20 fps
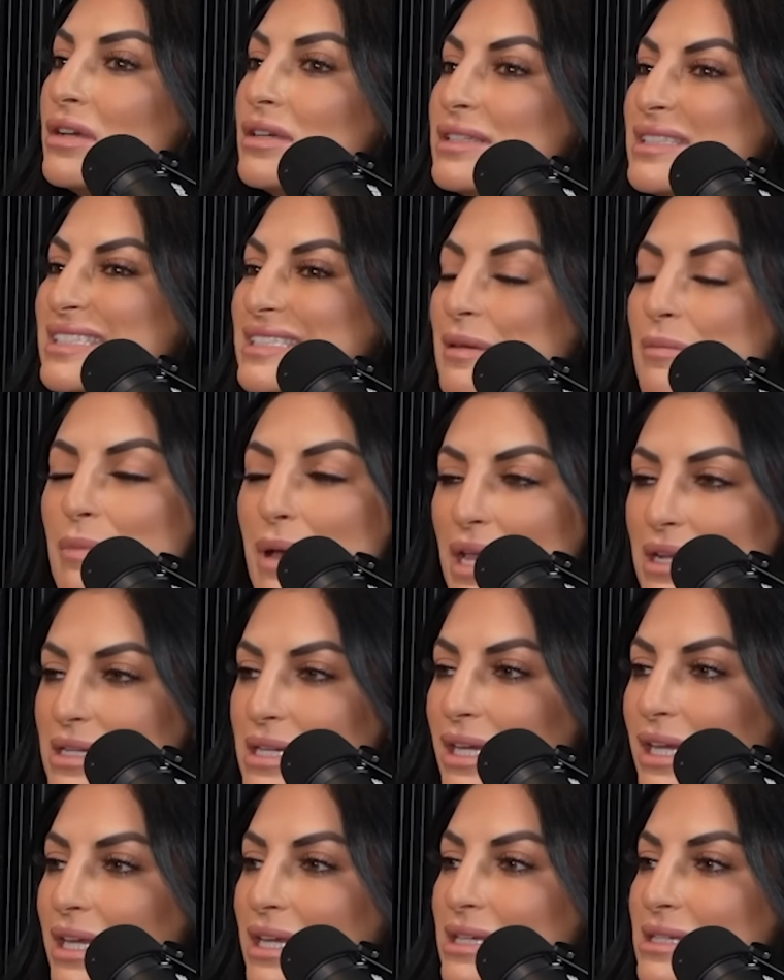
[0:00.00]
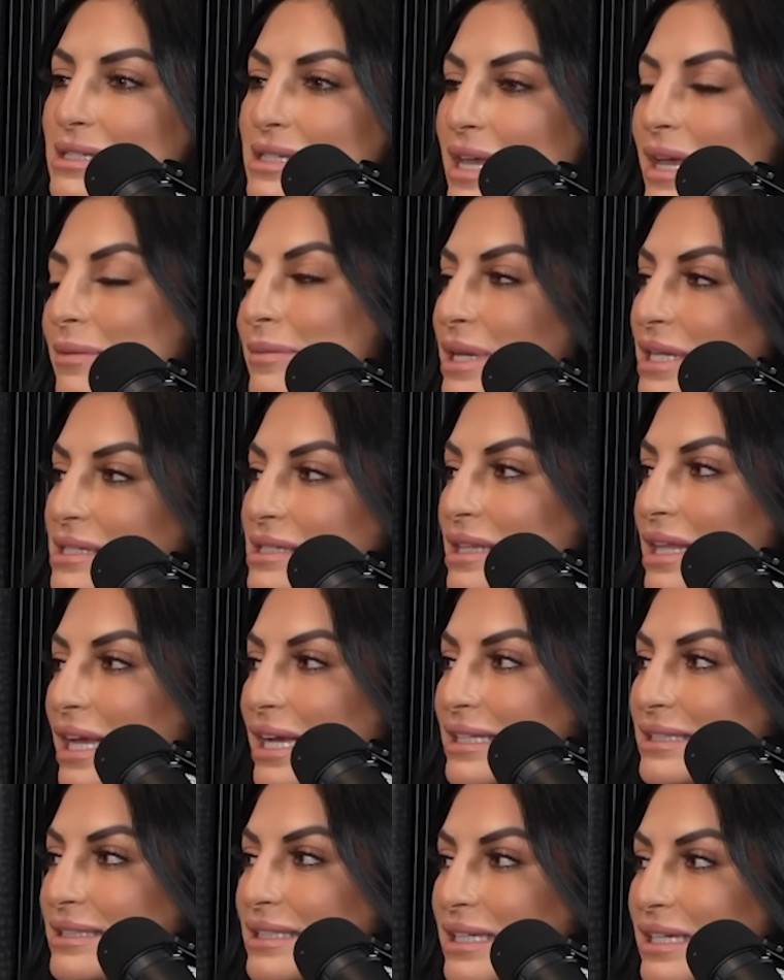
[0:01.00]
cementing his name and his
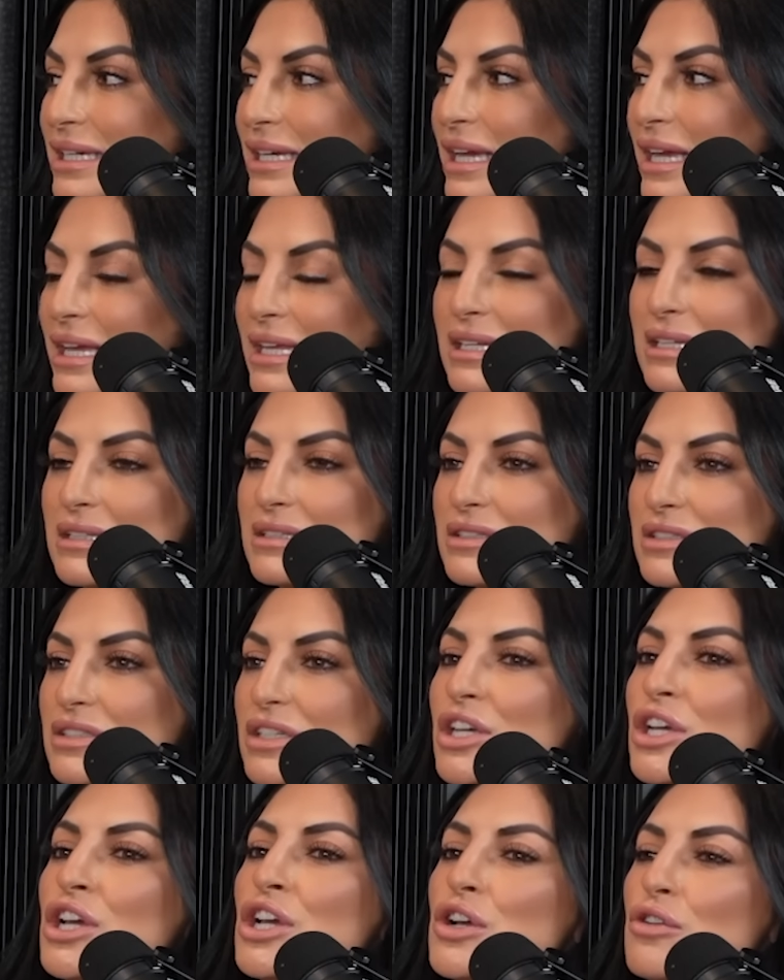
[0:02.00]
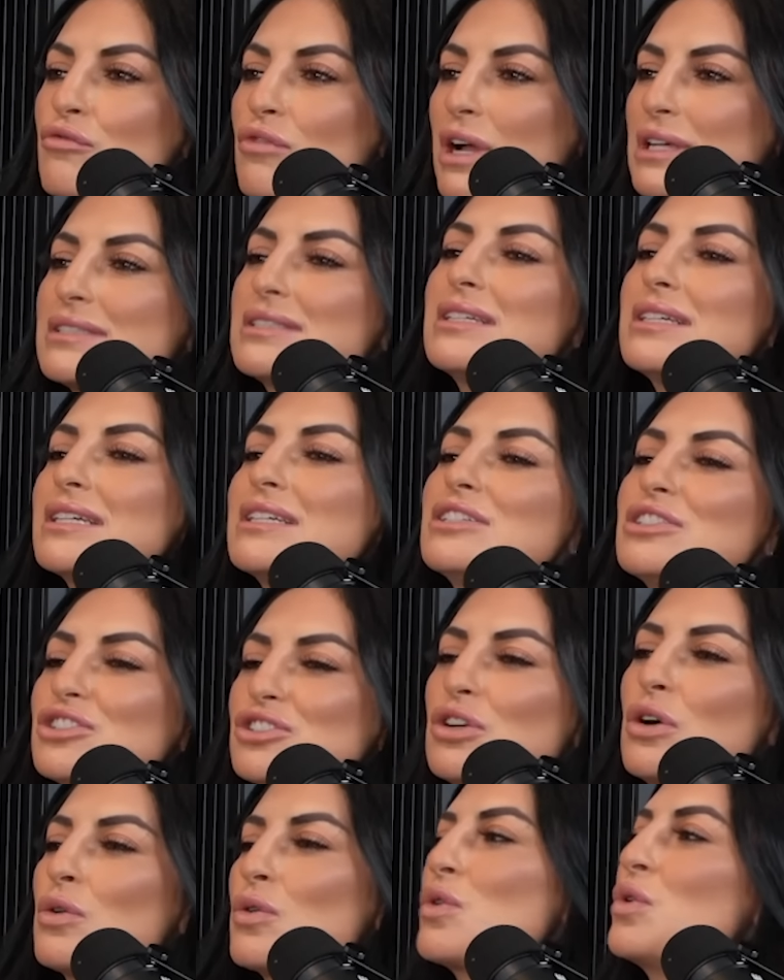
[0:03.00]
legacy. In wrestling is
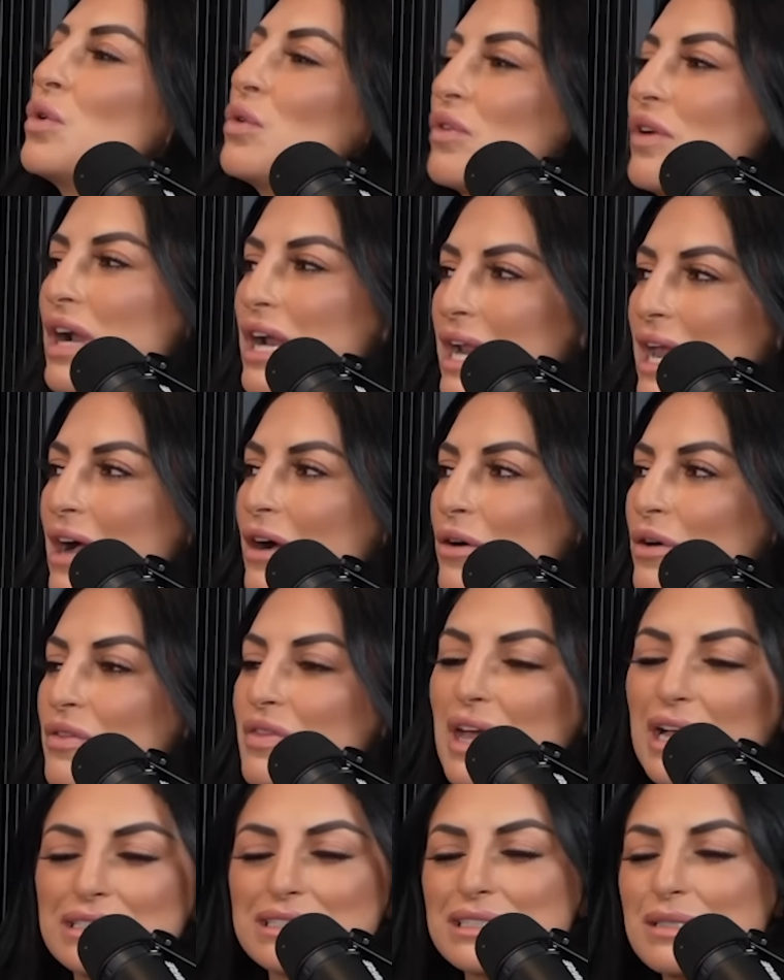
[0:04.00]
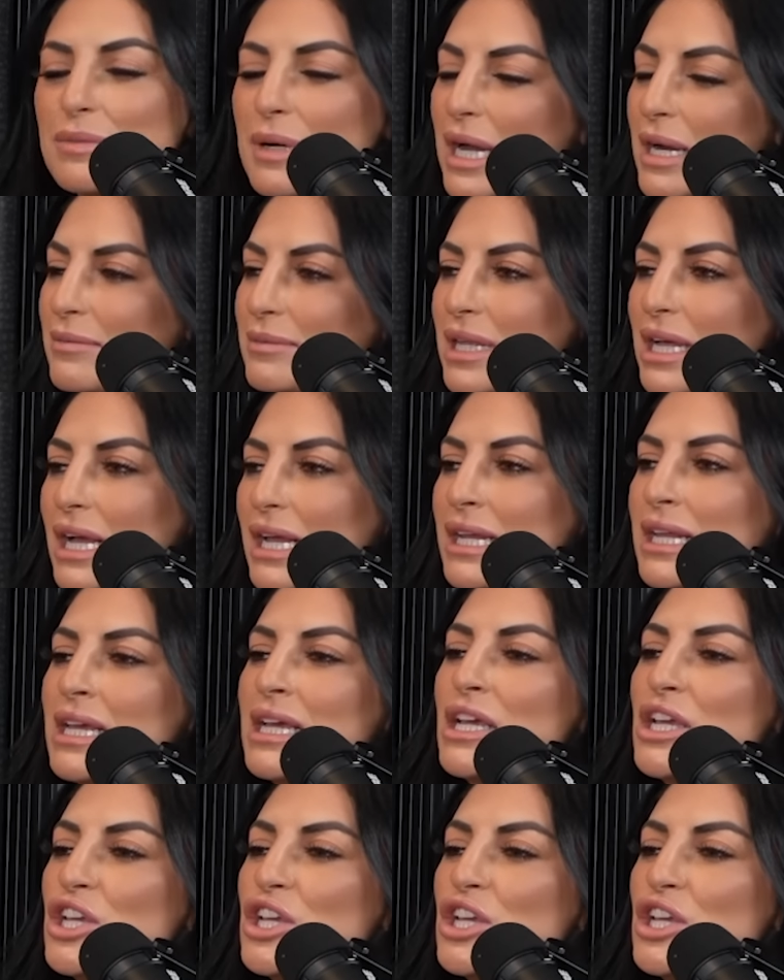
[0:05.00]
so cool right now. That's the bottom line.